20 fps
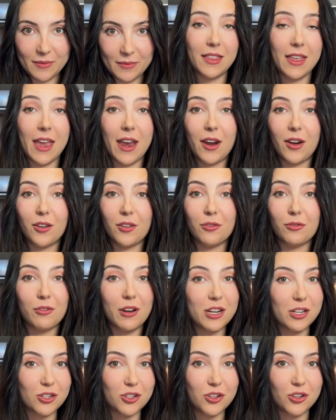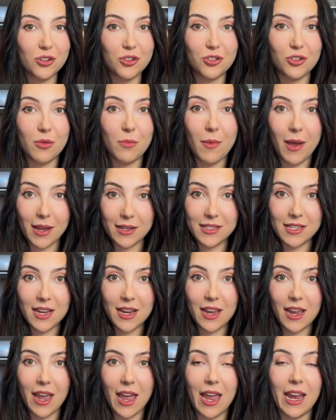They're rich,
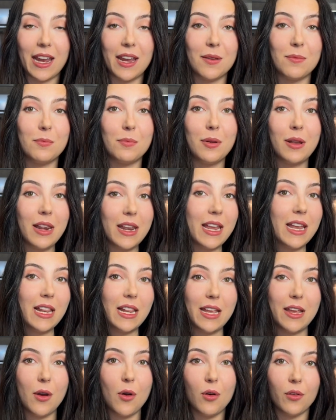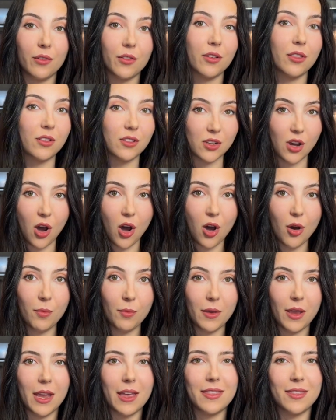dramatic, and completely over the
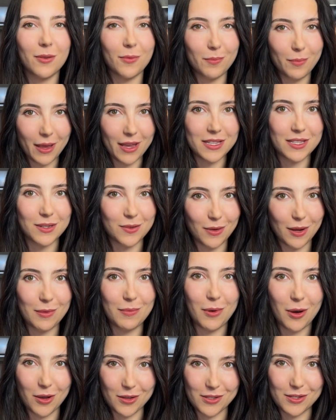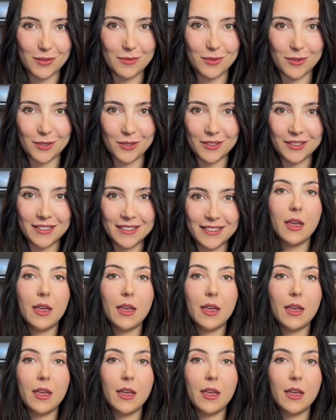top in the best way possible.